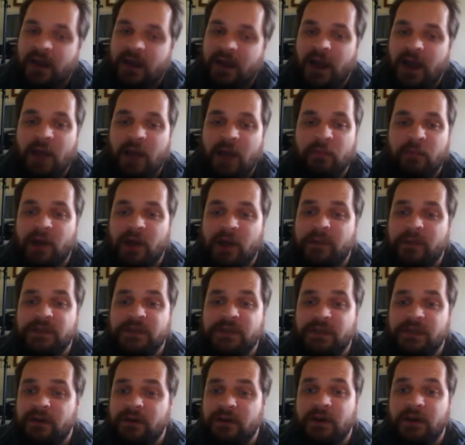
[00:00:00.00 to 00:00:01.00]
I
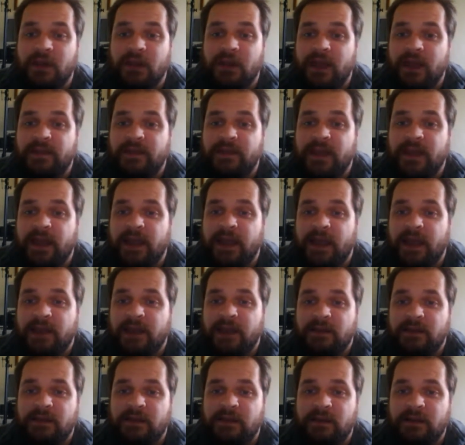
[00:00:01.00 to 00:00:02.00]
promise you're going to like that guy.
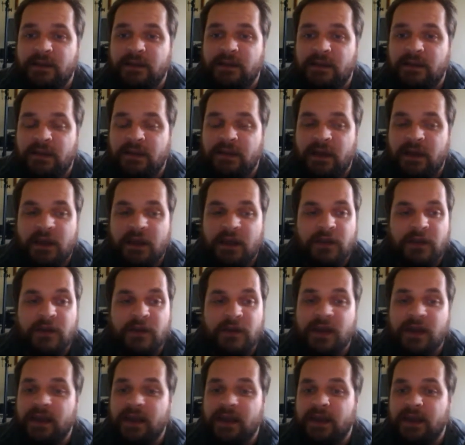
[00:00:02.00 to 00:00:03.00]

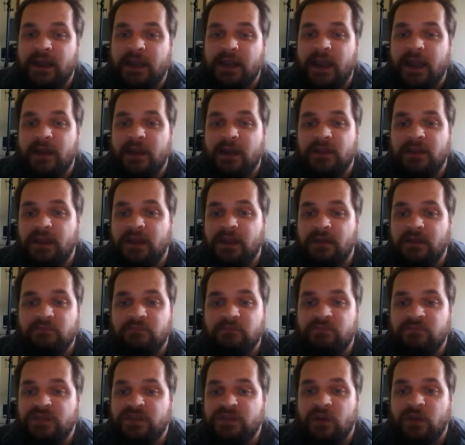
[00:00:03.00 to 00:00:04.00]
You're not going to care that he
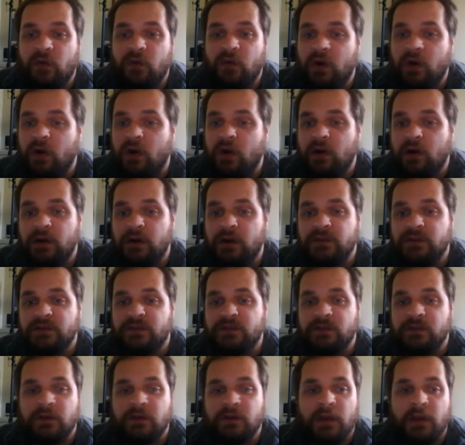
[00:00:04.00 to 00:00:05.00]
stole
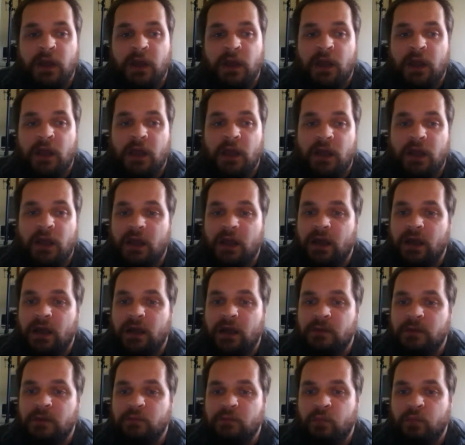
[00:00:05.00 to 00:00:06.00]
cars or
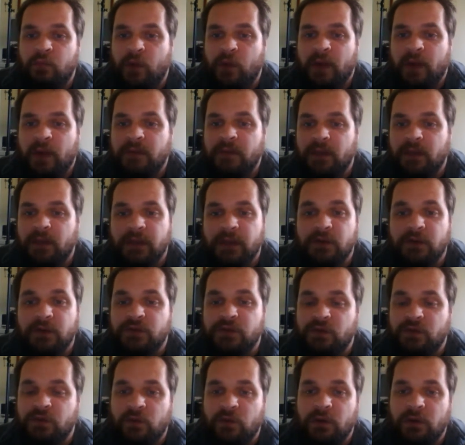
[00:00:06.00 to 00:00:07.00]
robbed a liquor
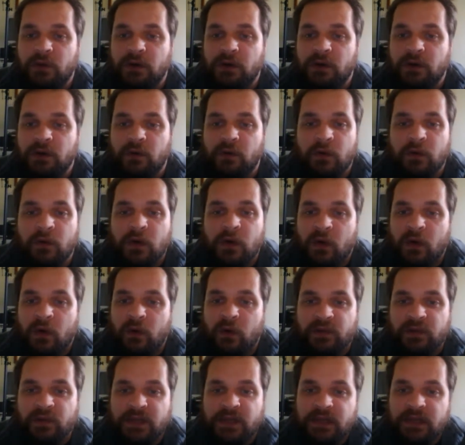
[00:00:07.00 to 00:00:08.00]
store
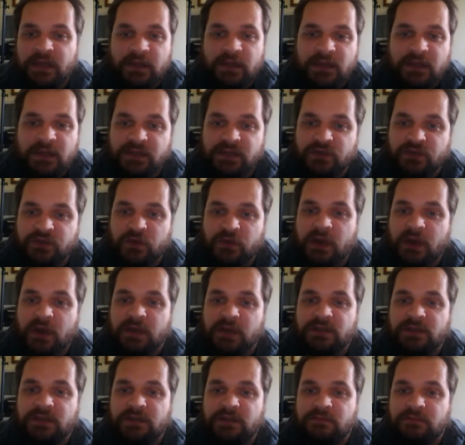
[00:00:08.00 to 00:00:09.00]
or that he does
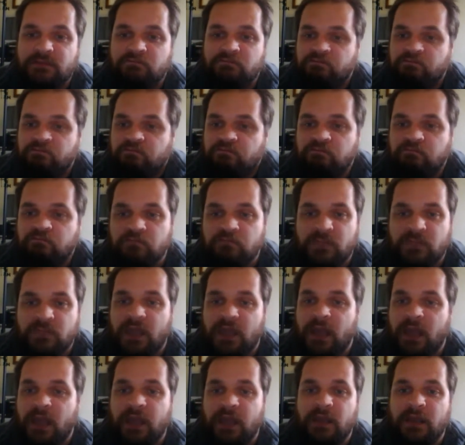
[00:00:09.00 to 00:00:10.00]
drugs.
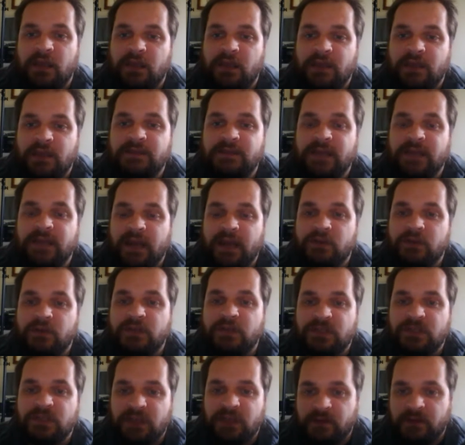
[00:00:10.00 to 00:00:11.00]
Hey, he's the guy who
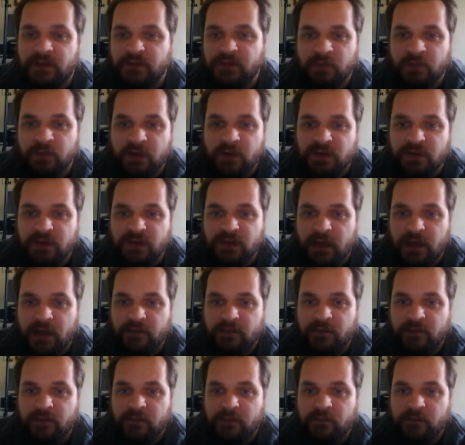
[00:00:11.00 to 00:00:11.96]
just saved your brother's life.